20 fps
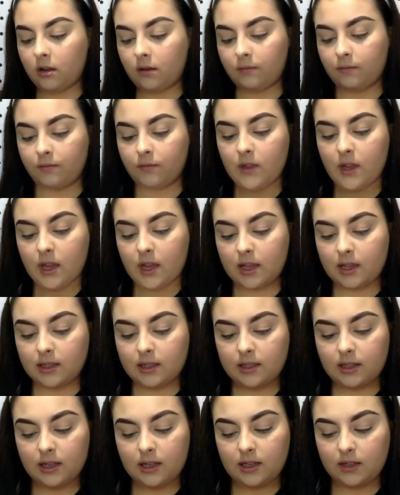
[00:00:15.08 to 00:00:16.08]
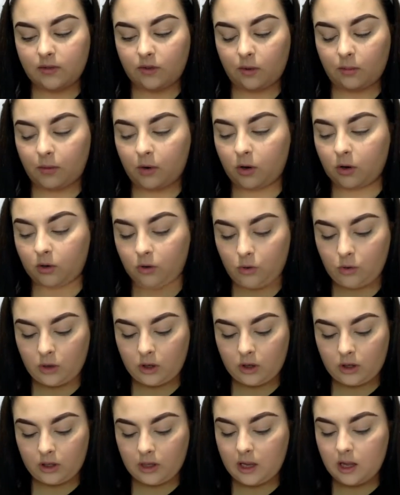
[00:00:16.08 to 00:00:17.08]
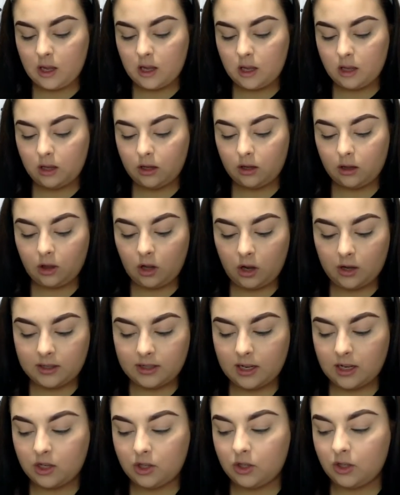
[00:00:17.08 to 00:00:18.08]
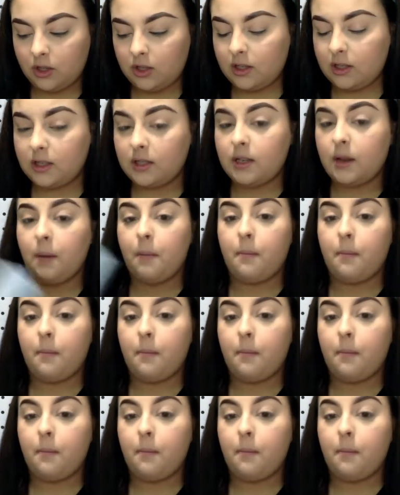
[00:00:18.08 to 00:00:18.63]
This is from her Laura Lee Los Angeles